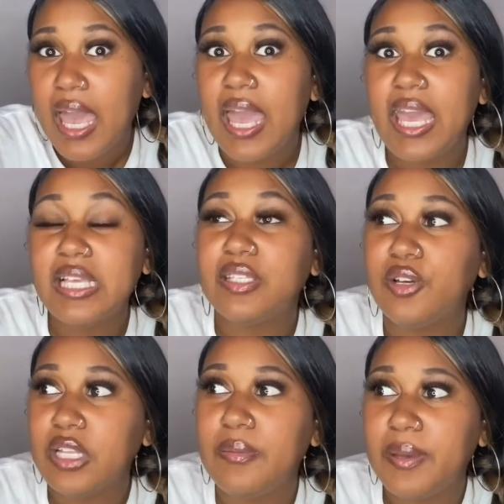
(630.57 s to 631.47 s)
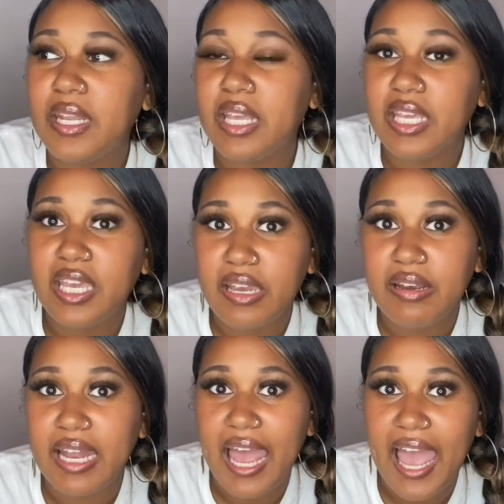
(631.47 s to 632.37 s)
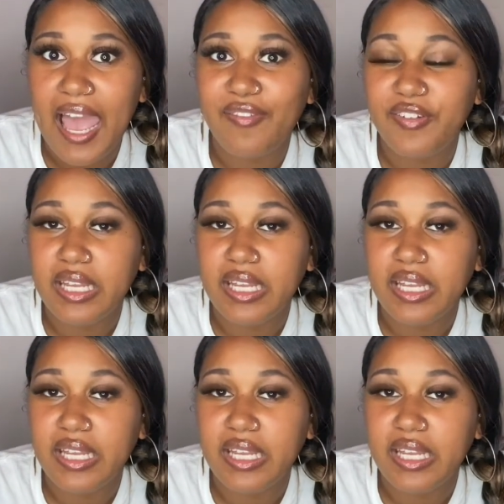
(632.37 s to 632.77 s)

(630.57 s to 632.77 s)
It's only been a year and a half,